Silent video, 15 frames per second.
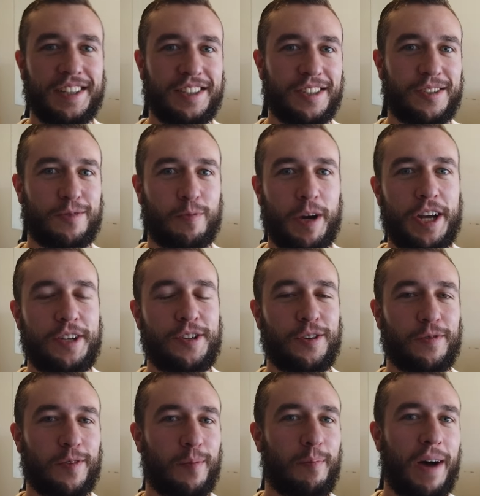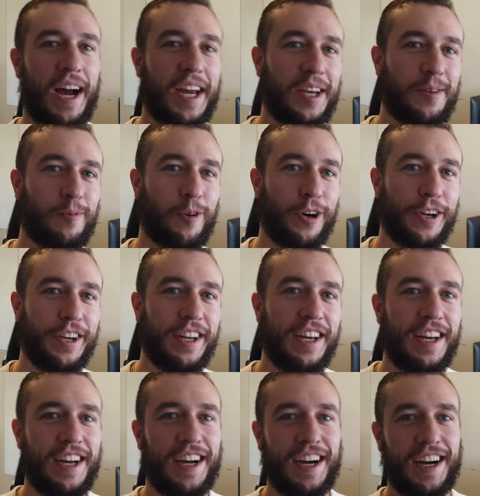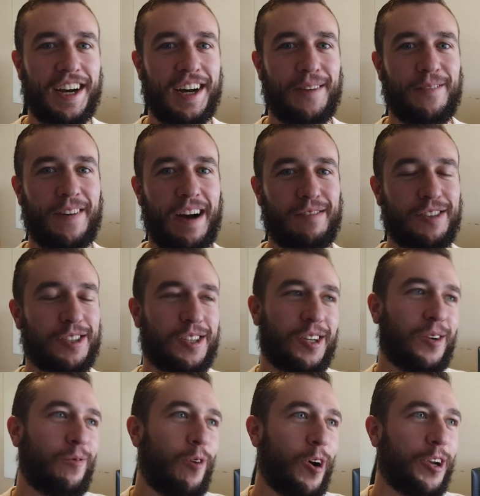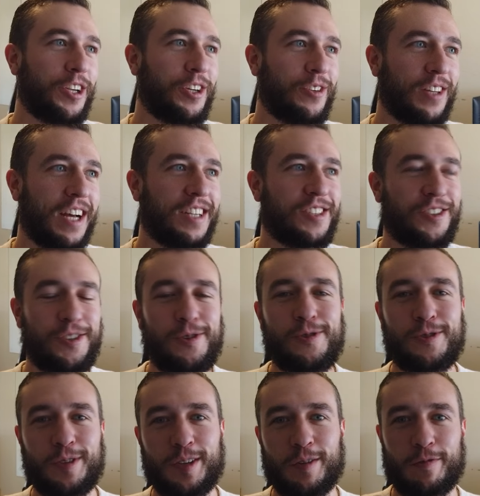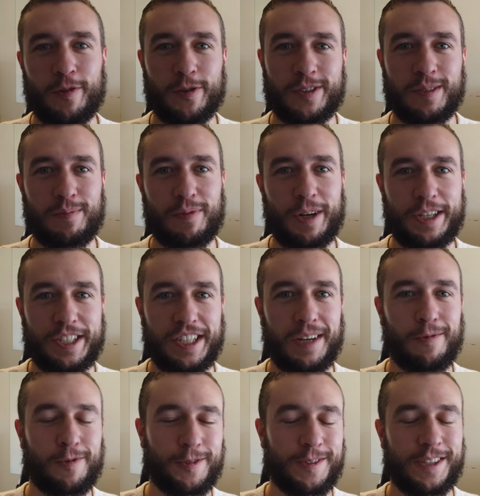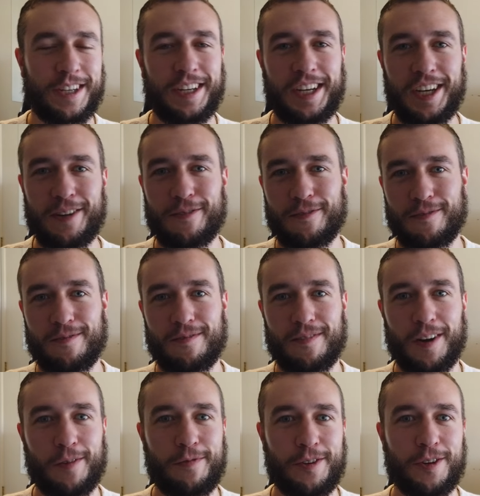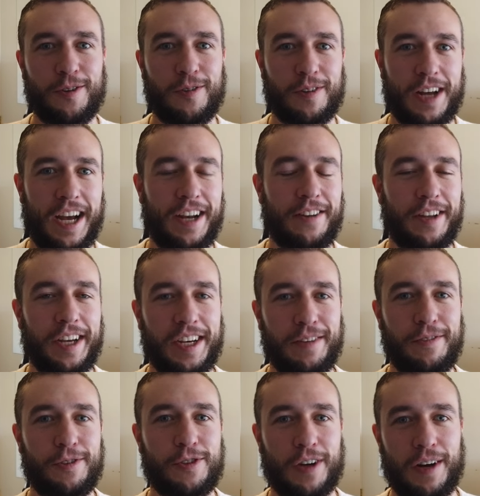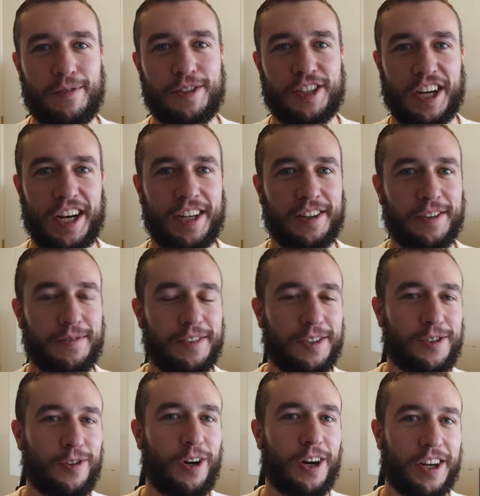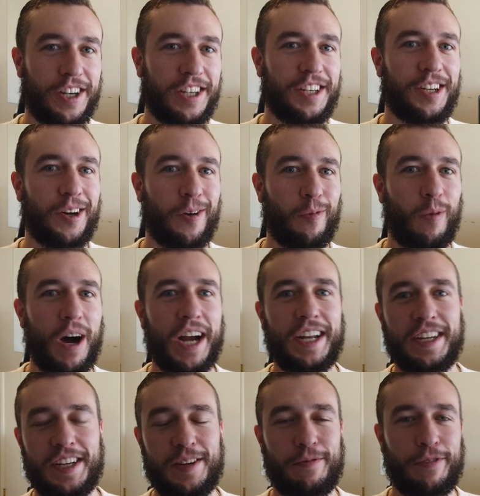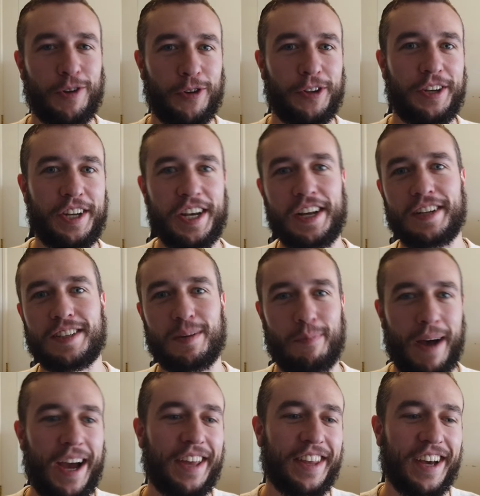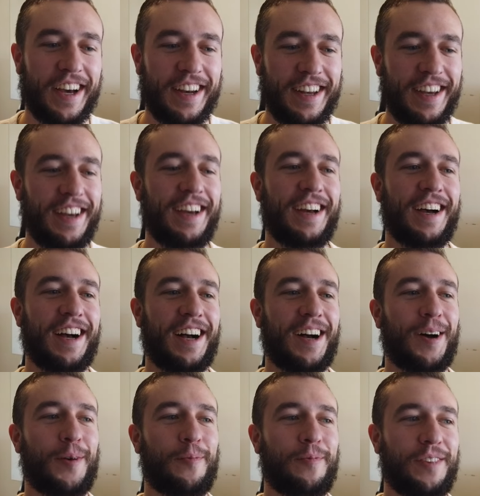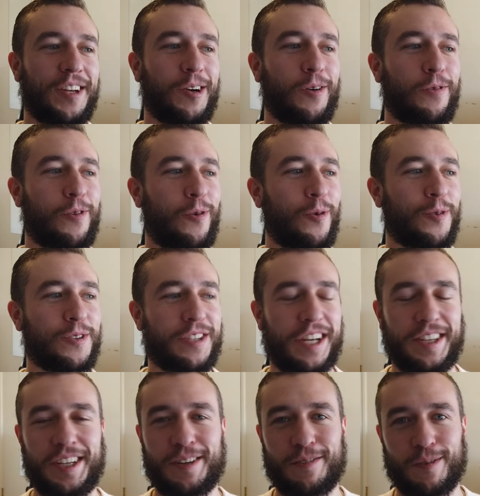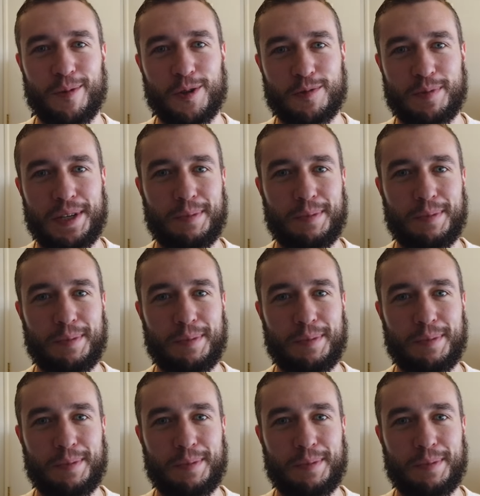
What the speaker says: dissuade you from buying one. I'm just going to warn you, that's usually the first impression everyone's going to get of you. Kind of like if you drive a giant lifted truck. You know, why did he feel the need to buy that? You know, of course, I think for most